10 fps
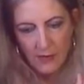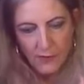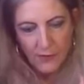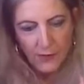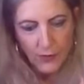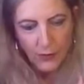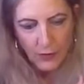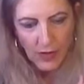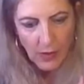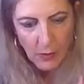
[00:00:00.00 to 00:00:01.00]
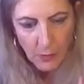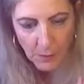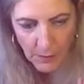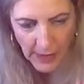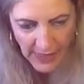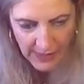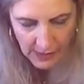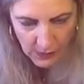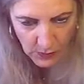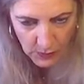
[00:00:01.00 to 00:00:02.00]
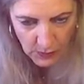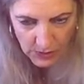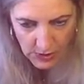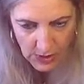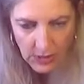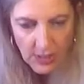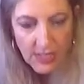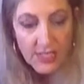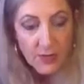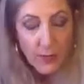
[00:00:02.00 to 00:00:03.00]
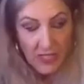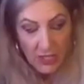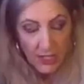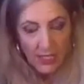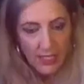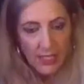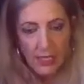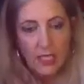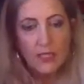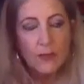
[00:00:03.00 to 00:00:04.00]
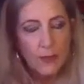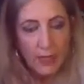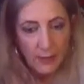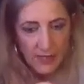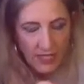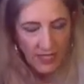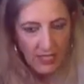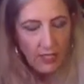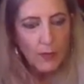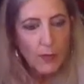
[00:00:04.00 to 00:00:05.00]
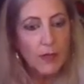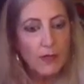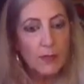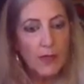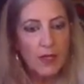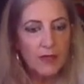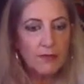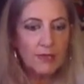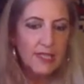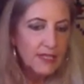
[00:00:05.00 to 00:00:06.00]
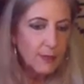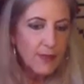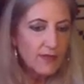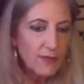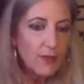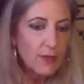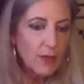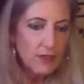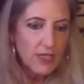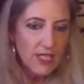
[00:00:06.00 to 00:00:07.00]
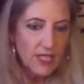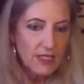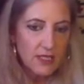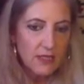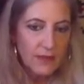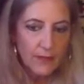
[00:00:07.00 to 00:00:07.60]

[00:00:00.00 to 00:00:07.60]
If you're male, especially, you might be taking your partner a little bit for granted.